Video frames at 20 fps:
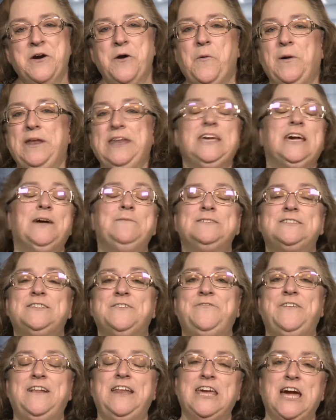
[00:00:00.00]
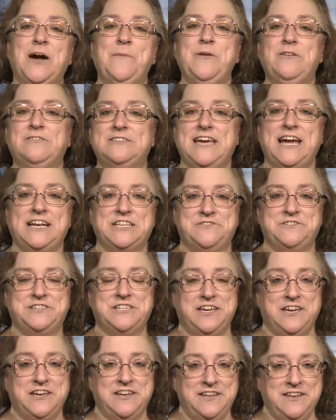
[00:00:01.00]
When it comes to filling up your tax
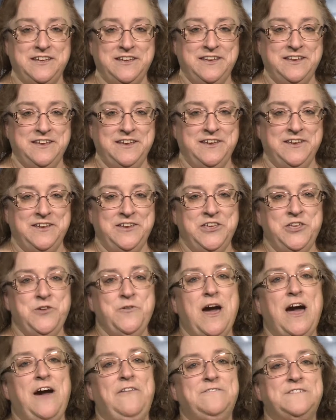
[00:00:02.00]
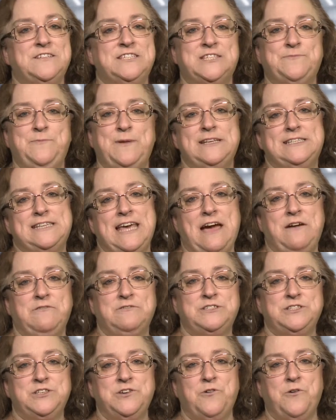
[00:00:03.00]
return, you have to split
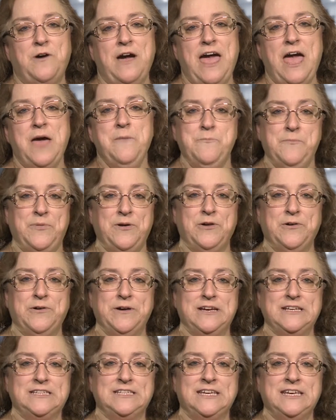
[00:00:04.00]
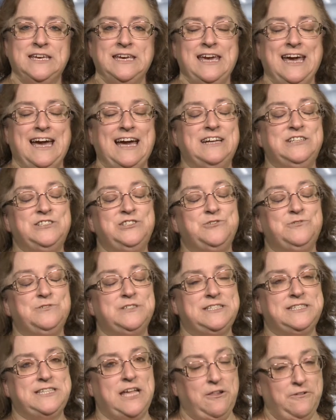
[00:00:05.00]
out your employed and your
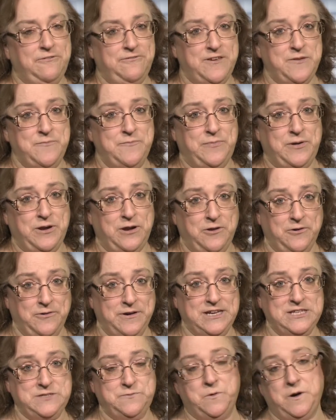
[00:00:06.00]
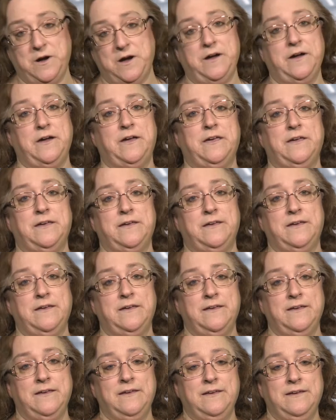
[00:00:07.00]
self-employed work.
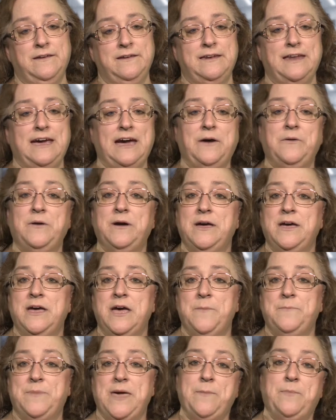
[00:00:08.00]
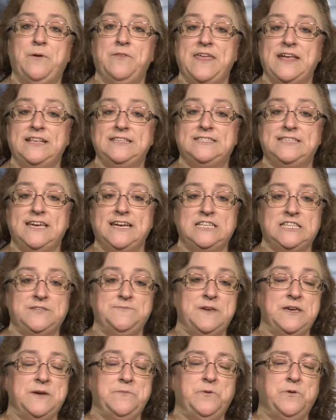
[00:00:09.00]
Now, people then say to
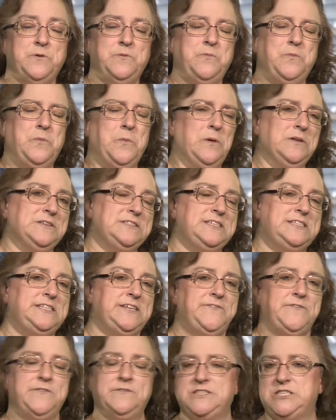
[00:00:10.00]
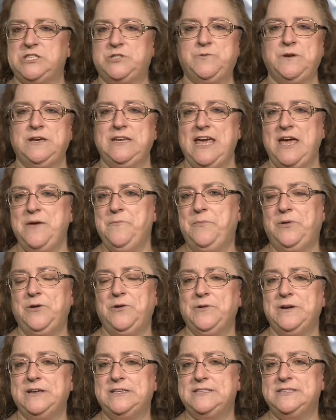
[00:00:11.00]
me, well, what's the difference between
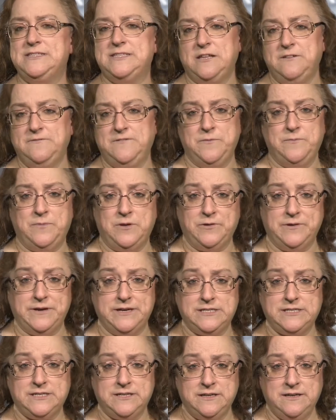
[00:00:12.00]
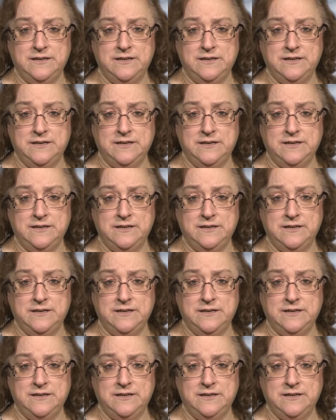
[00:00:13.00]
employed and self-employed?